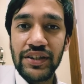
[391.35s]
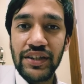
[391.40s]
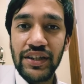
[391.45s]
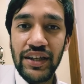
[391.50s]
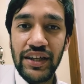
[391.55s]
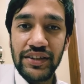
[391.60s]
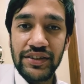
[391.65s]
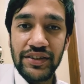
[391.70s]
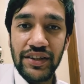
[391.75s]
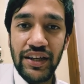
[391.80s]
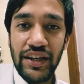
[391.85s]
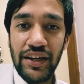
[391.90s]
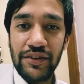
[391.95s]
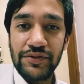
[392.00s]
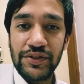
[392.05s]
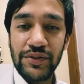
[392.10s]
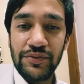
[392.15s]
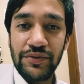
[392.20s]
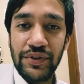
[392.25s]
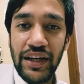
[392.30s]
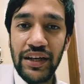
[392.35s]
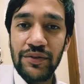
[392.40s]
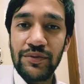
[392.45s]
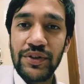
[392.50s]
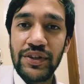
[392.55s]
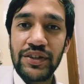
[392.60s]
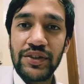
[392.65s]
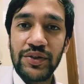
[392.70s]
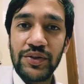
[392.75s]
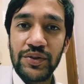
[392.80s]
I still have some file
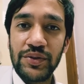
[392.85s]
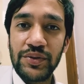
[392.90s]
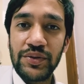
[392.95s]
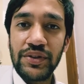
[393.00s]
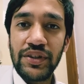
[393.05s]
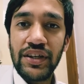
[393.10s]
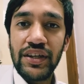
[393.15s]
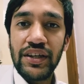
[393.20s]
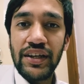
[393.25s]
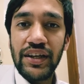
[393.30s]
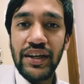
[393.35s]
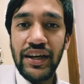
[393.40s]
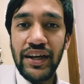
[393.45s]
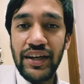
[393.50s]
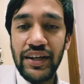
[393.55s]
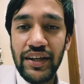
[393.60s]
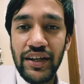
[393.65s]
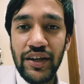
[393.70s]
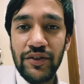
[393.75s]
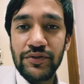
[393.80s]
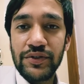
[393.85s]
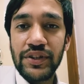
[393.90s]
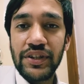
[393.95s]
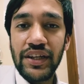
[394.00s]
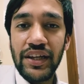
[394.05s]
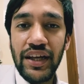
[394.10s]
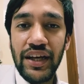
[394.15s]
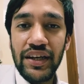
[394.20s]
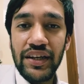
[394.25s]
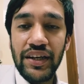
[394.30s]
work to do, and after
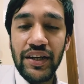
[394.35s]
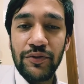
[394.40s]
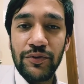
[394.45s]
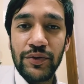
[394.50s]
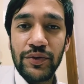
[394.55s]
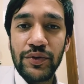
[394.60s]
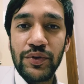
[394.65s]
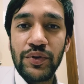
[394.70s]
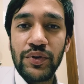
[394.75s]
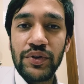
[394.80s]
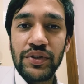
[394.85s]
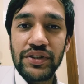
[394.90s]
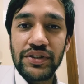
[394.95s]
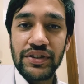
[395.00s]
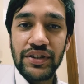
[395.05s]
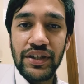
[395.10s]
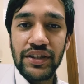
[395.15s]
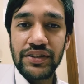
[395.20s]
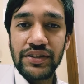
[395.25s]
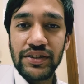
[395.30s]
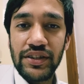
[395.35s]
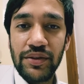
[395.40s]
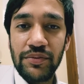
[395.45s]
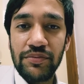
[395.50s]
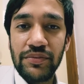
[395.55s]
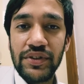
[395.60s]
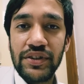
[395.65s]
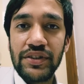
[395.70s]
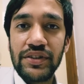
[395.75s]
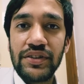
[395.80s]
that I have to go discuss
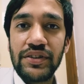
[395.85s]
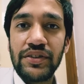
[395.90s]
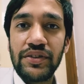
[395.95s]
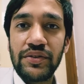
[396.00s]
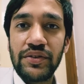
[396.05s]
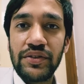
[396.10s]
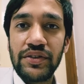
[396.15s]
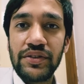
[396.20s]
some